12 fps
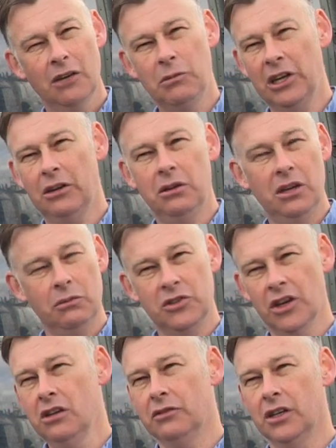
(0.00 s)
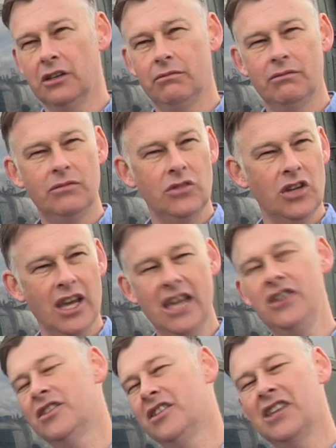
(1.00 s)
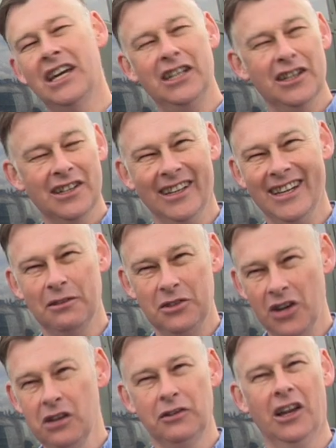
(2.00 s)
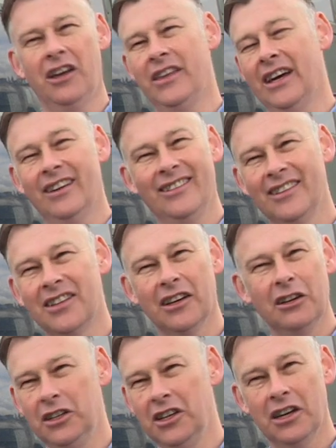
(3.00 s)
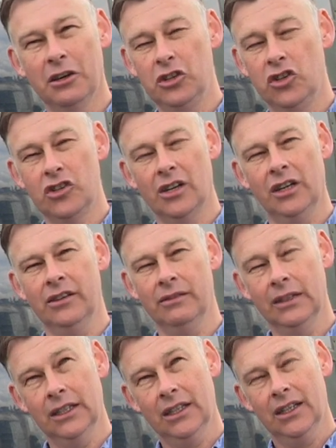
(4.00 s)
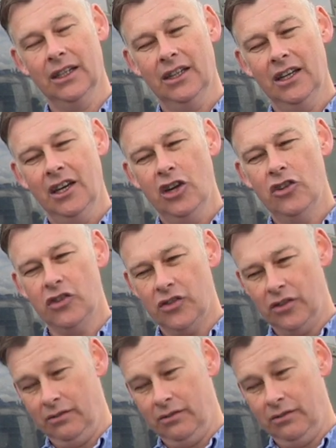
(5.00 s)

but it was over instantaneously. It was over like that. So you know, it just and this